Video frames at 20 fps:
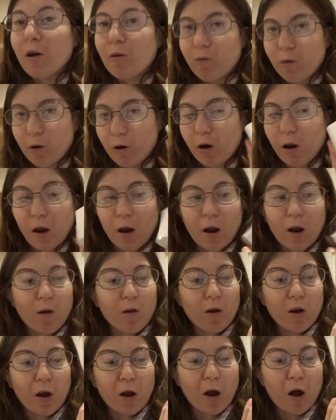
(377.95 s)
Very
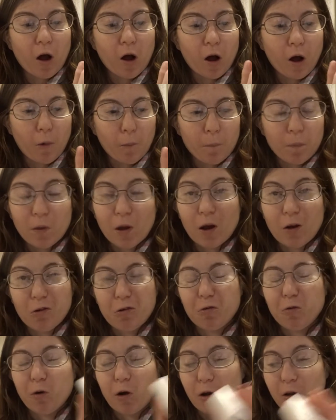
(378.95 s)
handy. Um, I
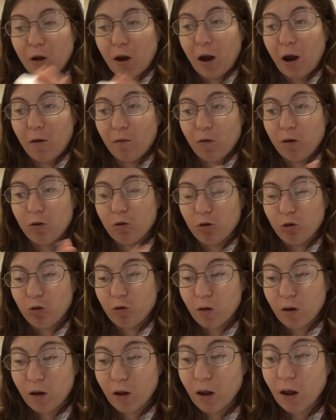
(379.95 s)
just wanted to have this just
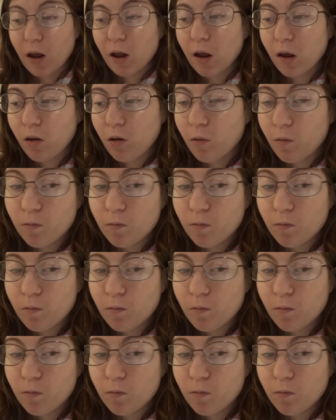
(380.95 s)
in case.